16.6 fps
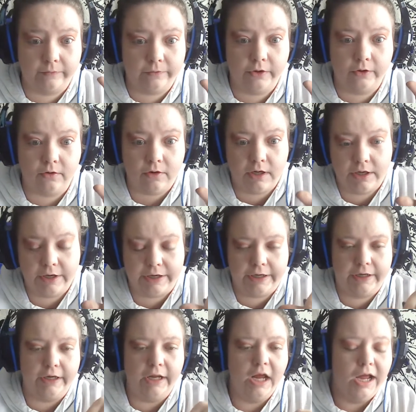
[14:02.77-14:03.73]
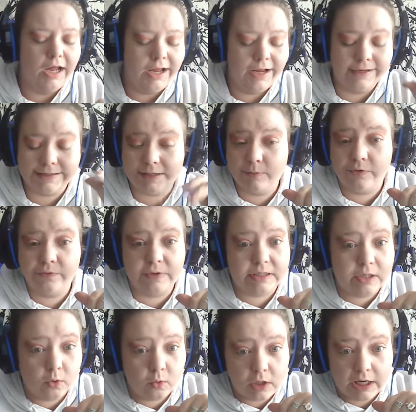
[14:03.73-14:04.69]
little honey, and some of us
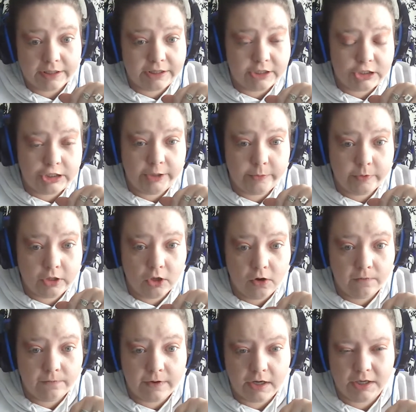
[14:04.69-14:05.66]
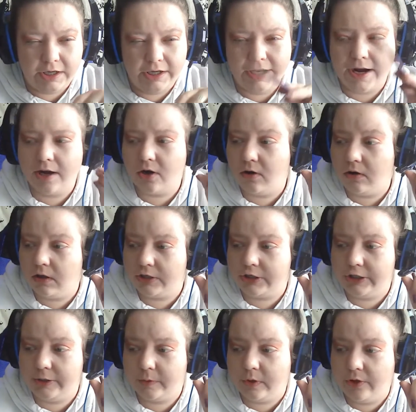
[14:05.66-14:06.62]
don't like the cheap clove honey. I call it
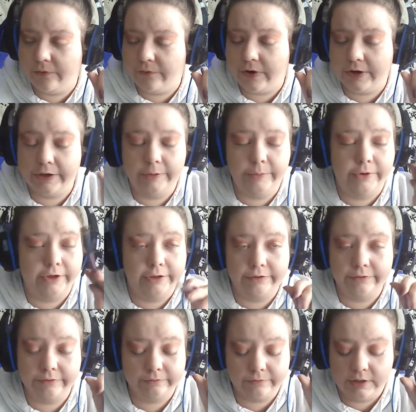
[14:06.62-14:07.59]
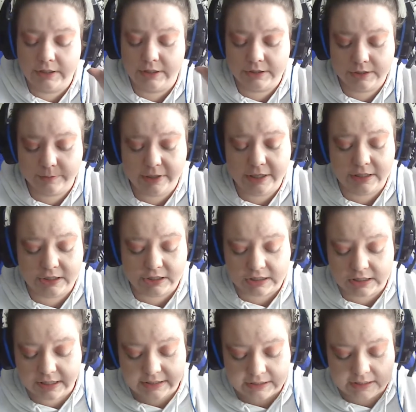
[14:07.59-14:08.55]
cheap clove honey, but to me it
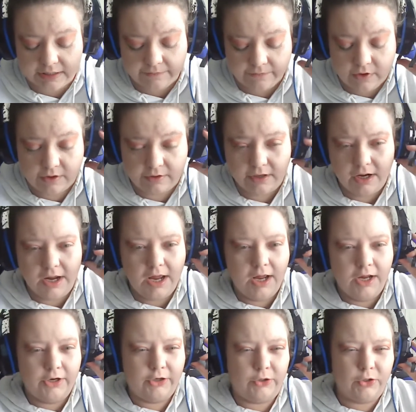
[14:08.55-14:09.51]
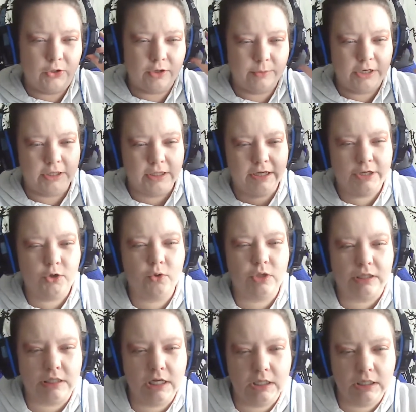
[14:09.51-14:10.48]
just tastes different. You know what I mean? Like you
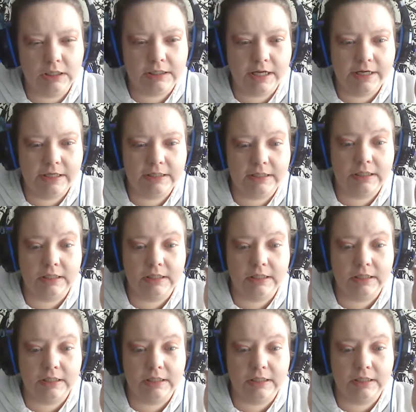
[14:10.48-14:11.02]
can tell a taste